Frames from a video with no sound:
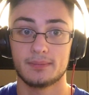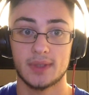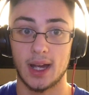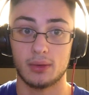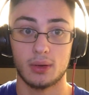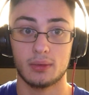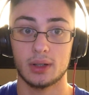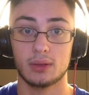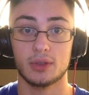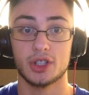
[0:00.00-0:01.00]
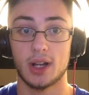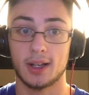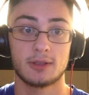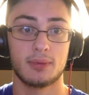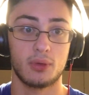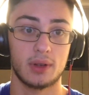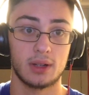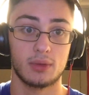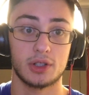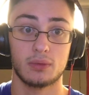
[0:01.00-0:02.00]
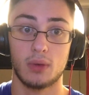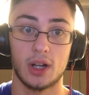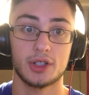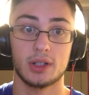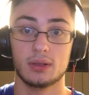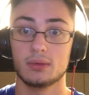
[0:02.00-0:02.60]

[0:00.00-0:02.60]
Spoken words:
downloading, what you're exporting, what you're watching,